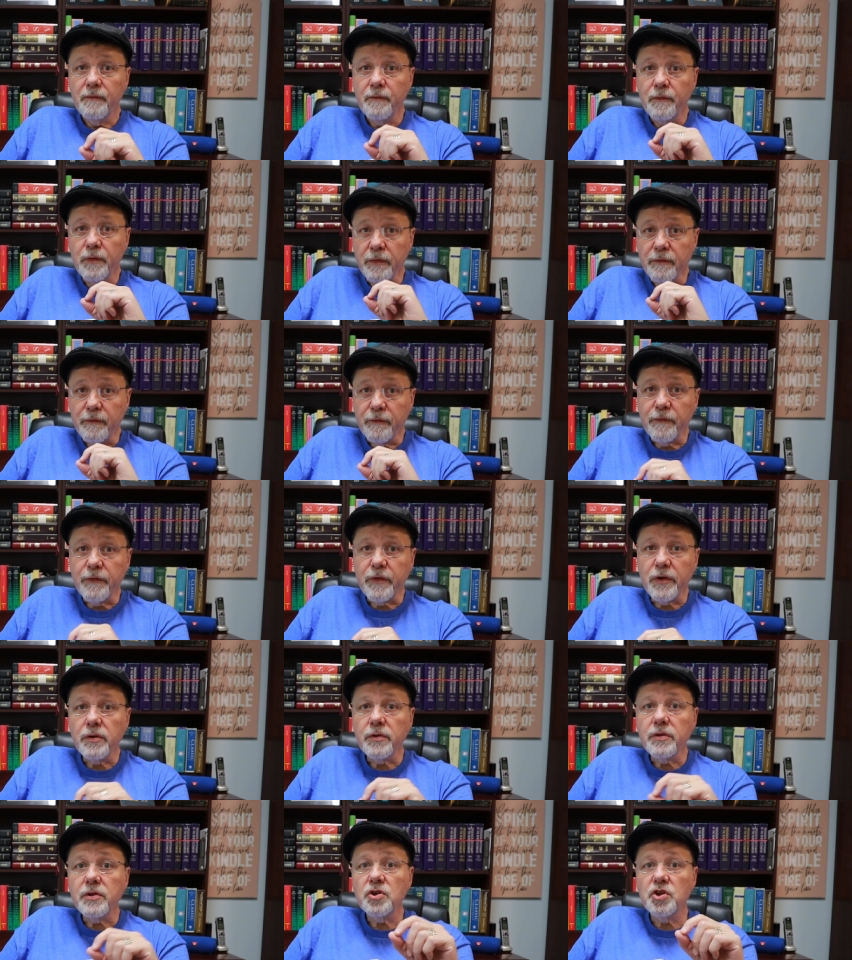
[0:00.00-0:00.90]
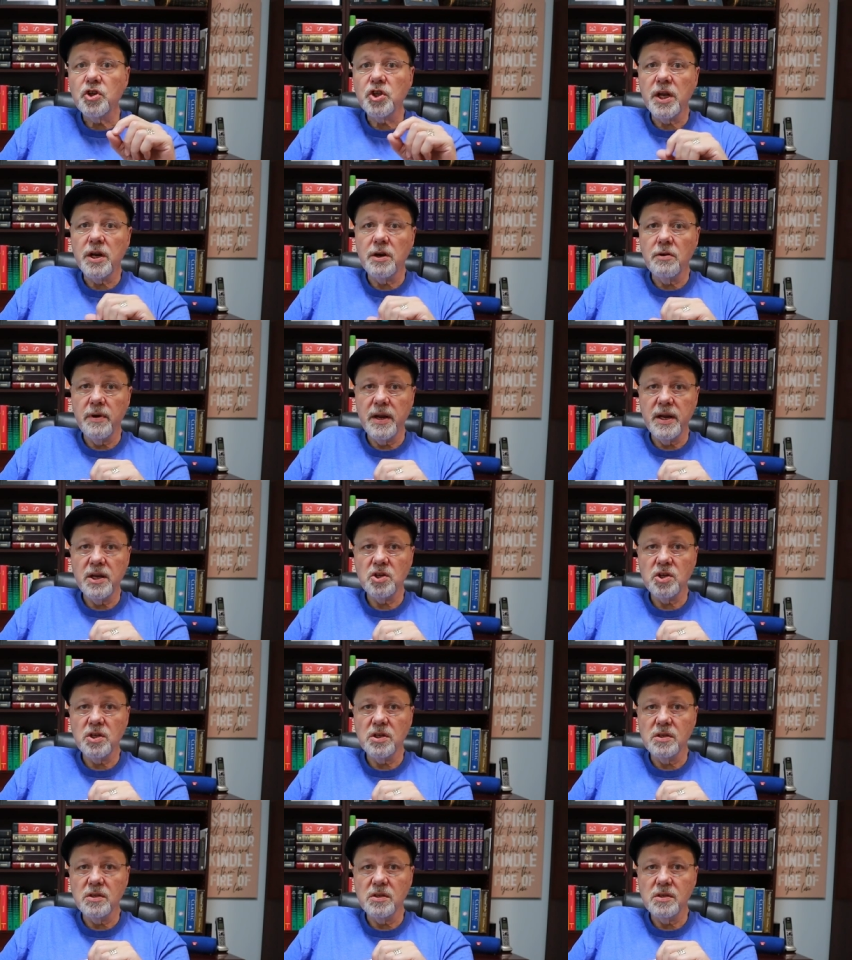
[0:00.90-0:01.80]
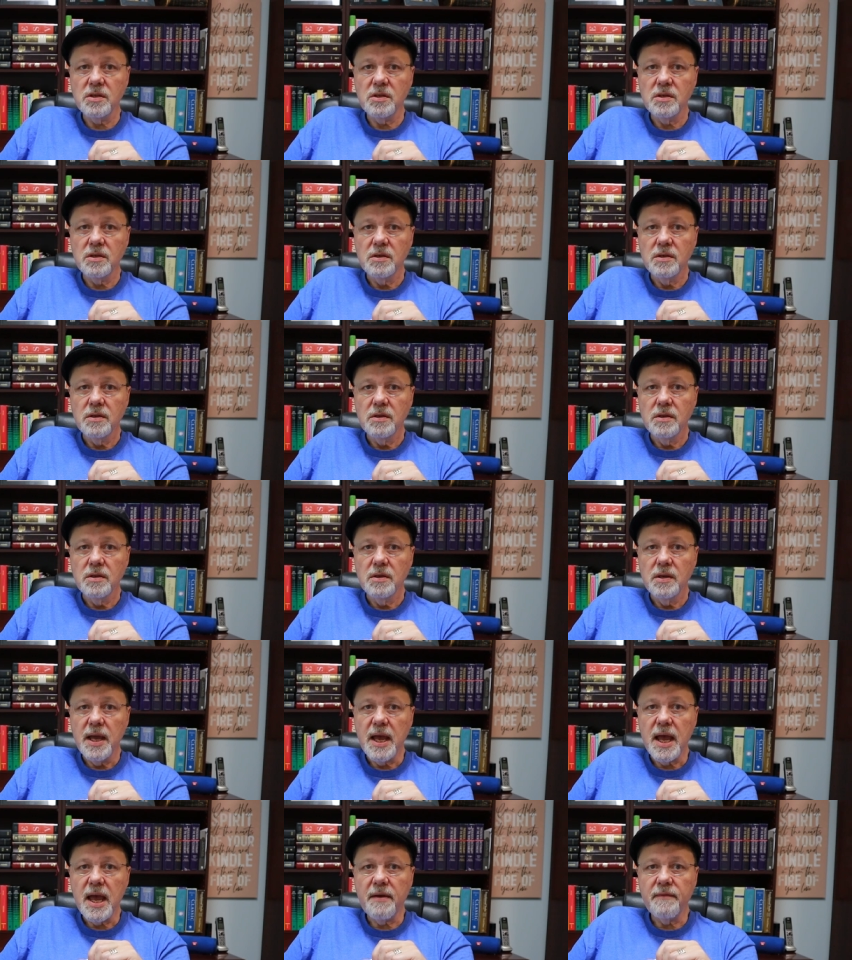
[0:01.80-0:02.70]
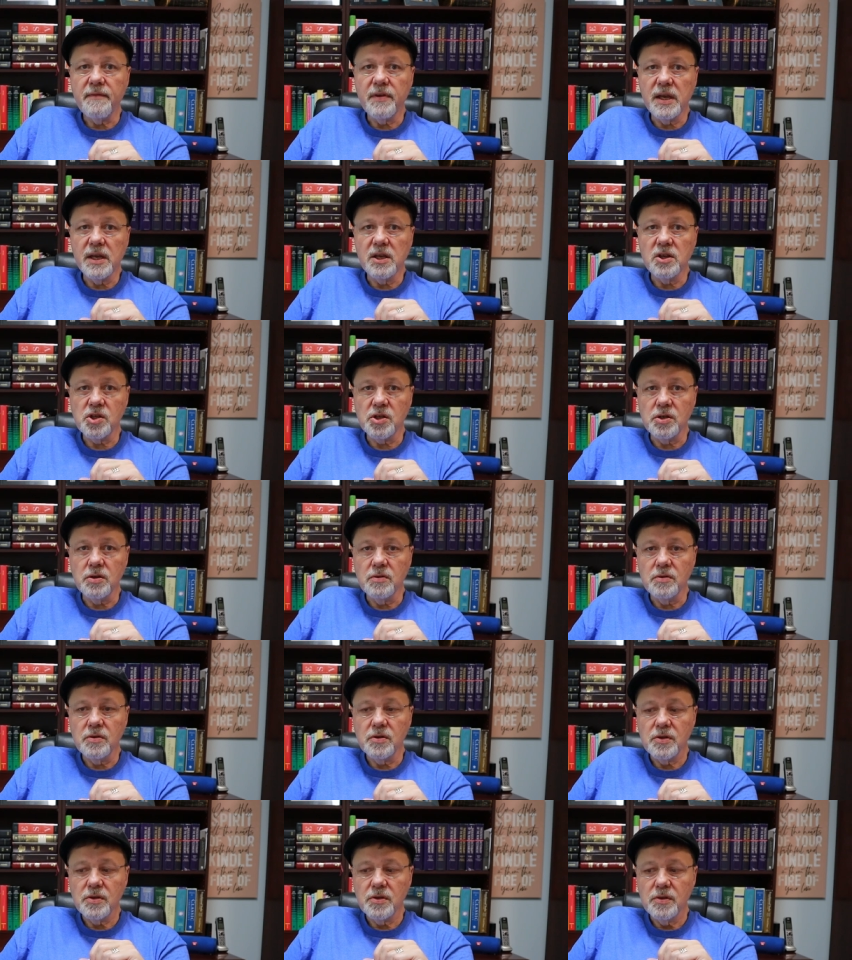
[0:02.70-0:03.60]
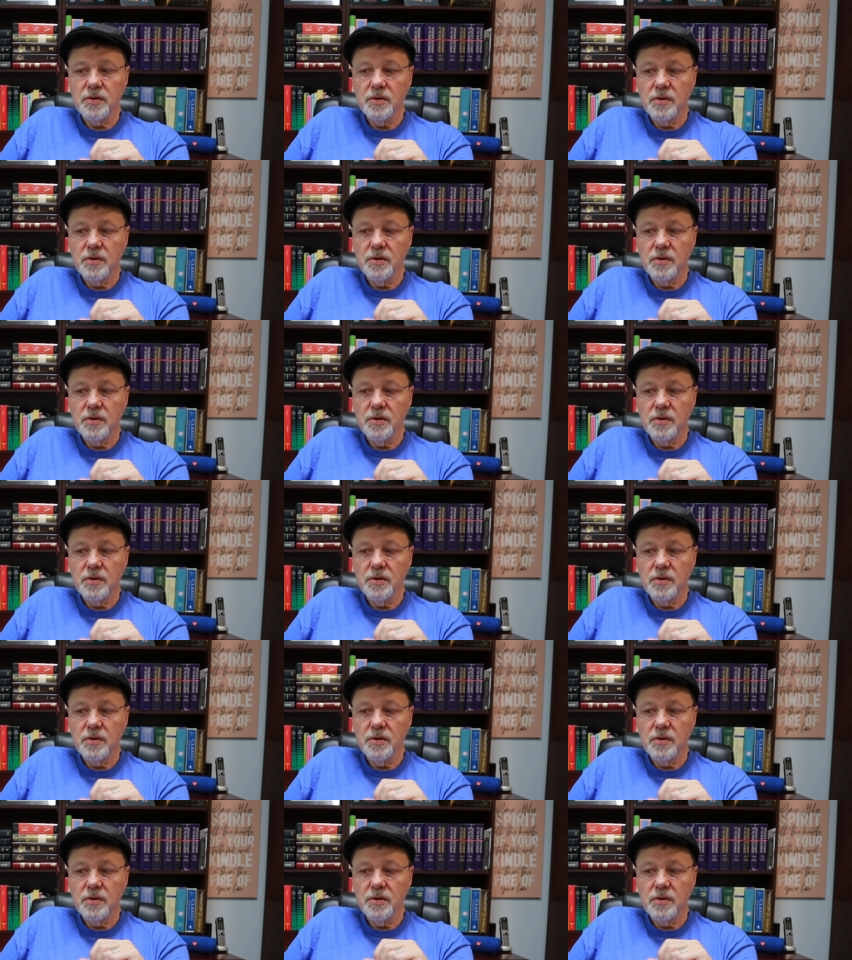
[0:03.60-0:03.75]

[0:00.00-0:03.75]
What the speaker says: for further generations having issues.